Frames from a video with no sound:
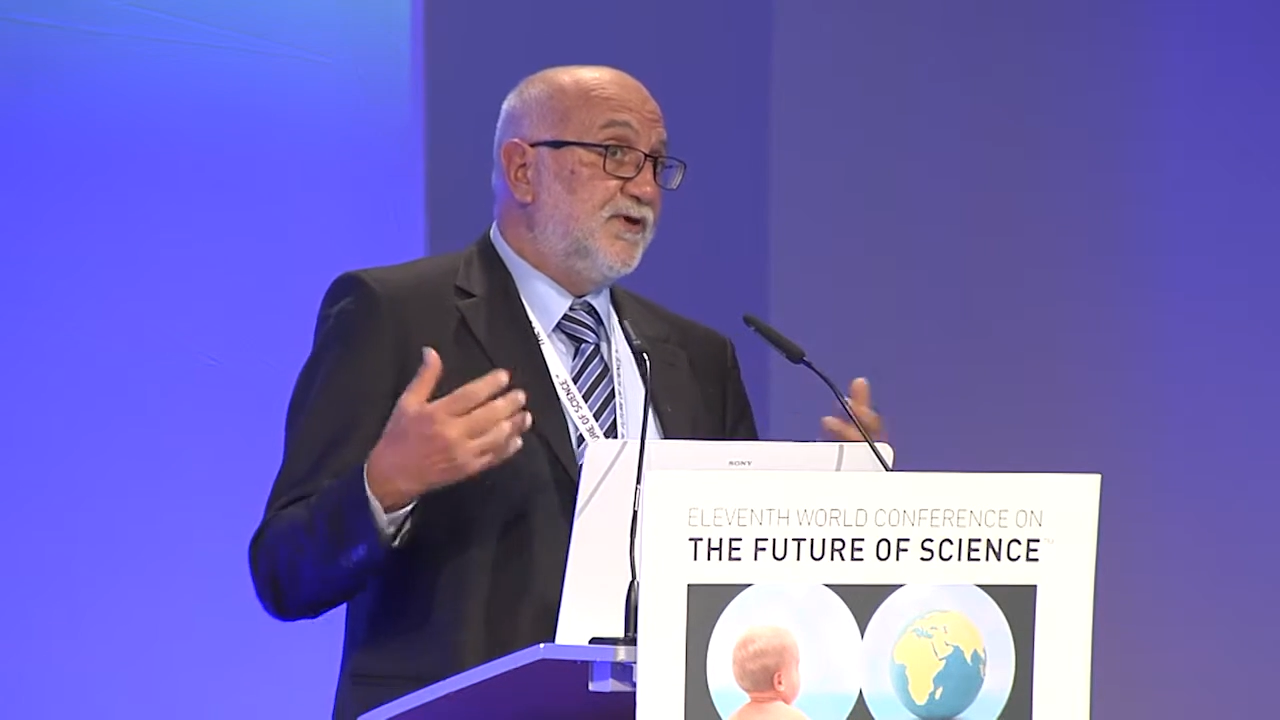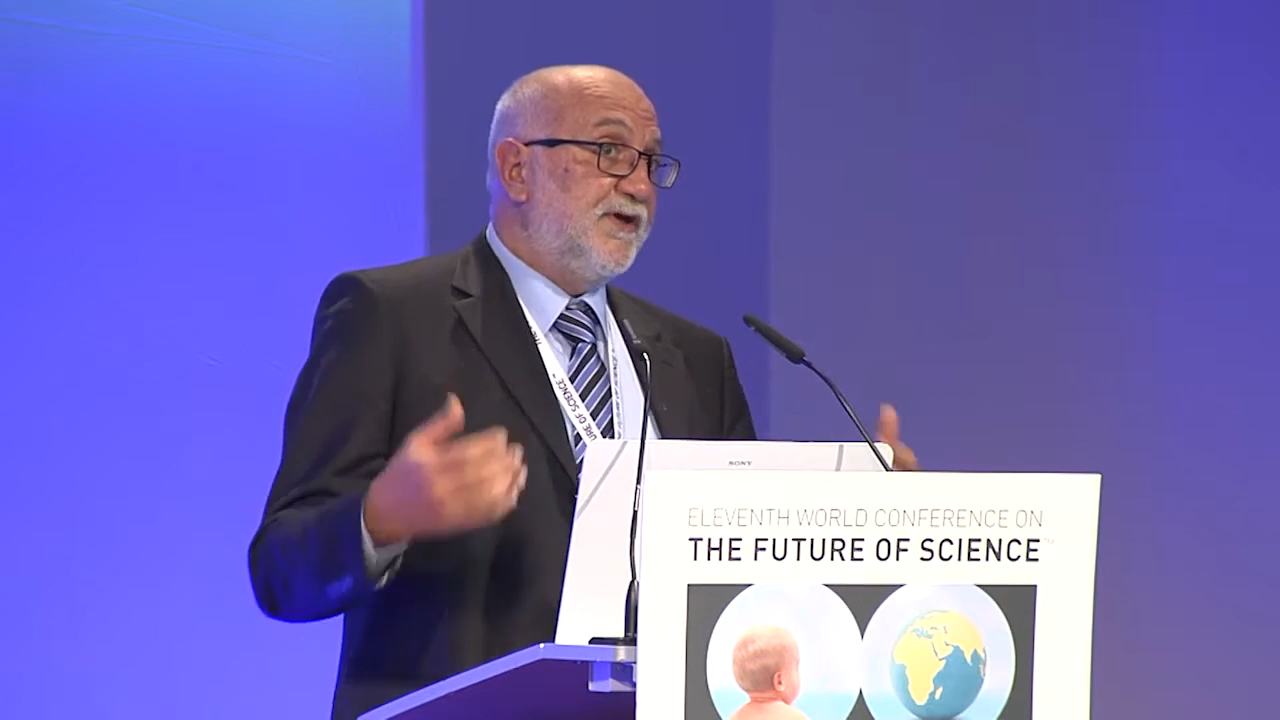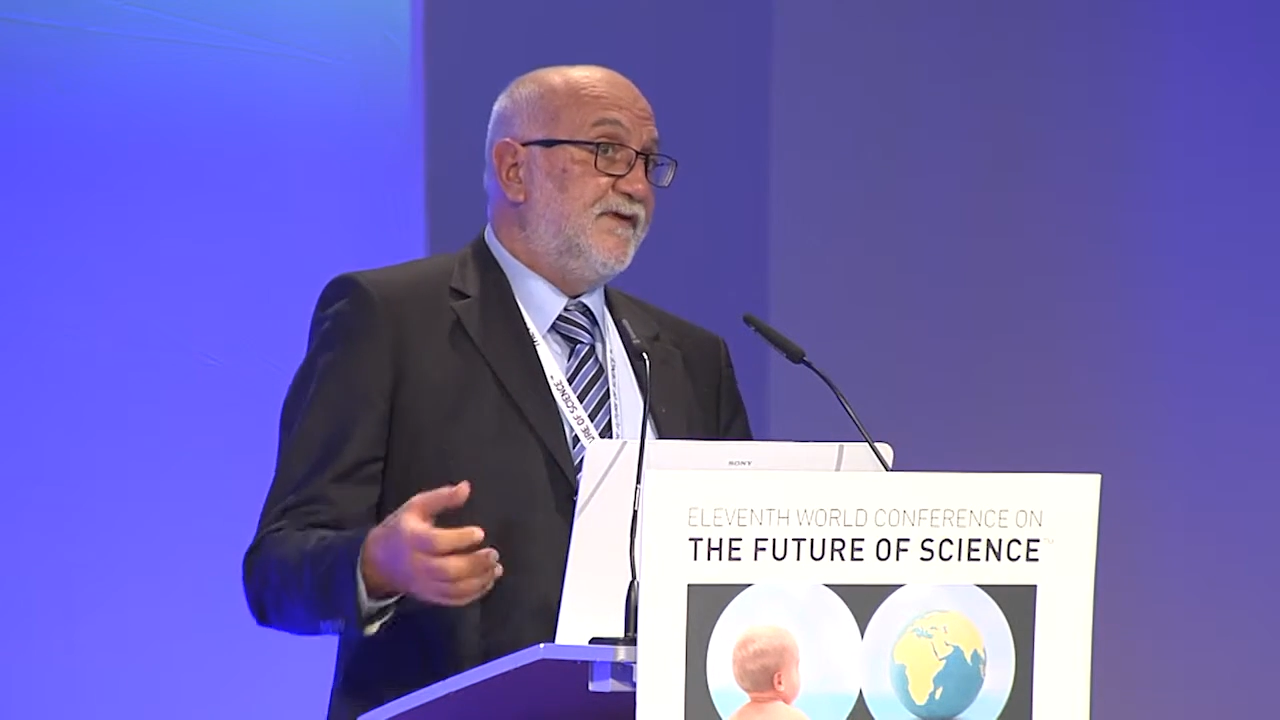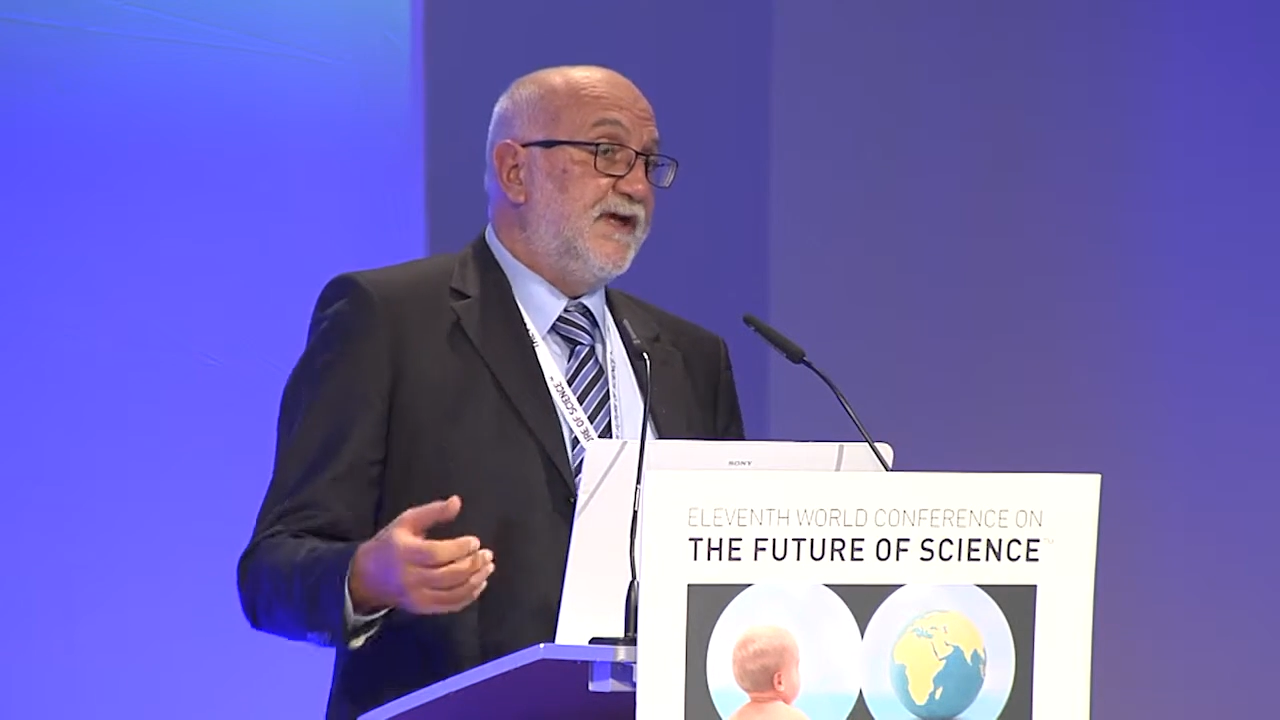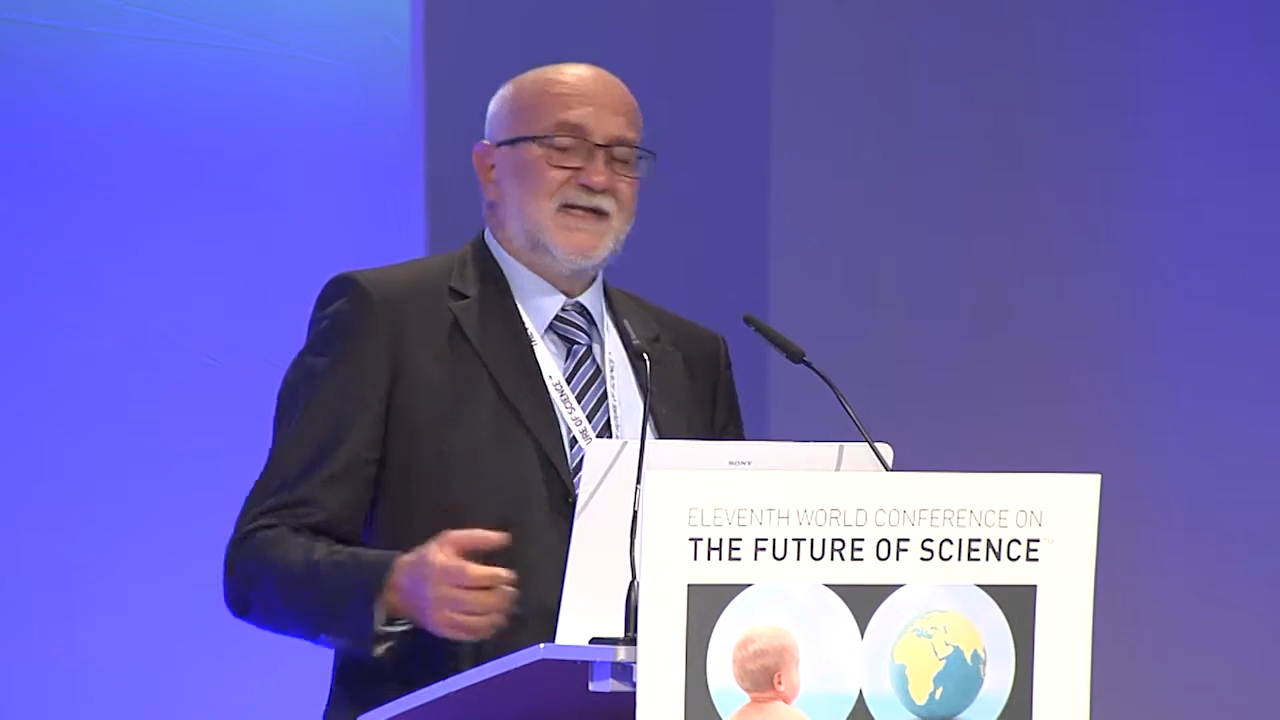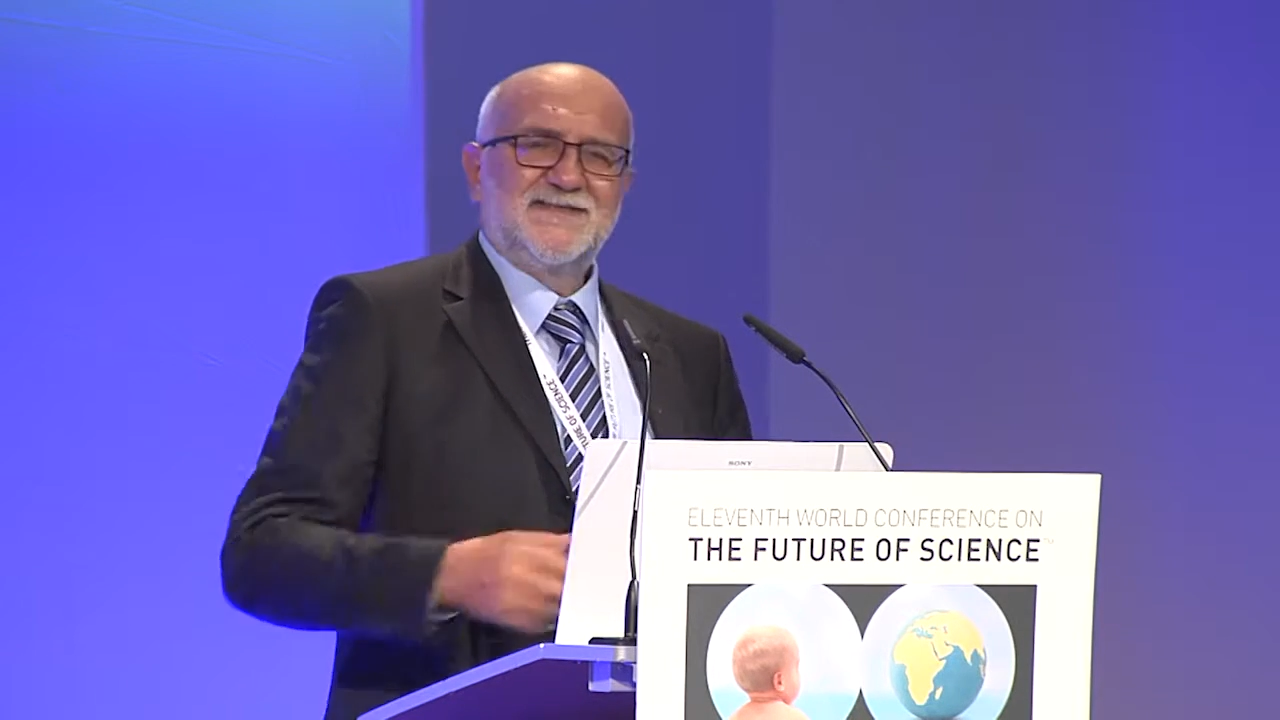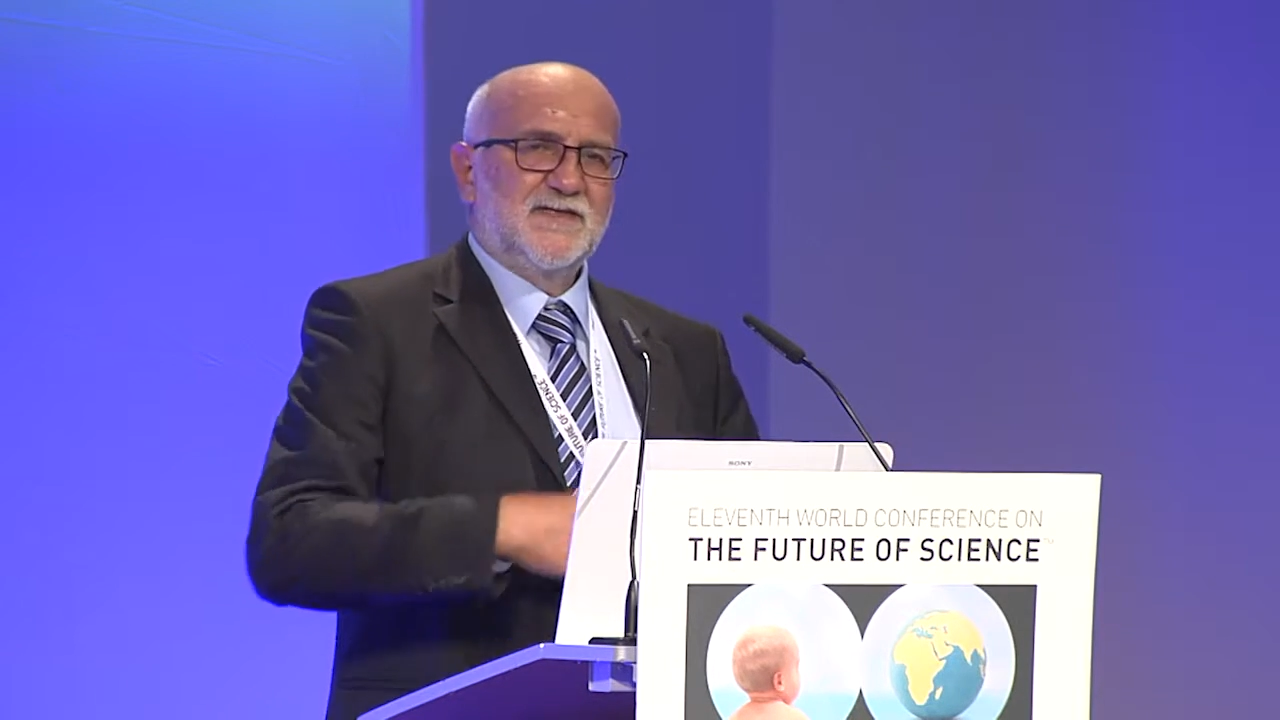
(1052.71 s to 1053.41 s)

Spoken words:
can be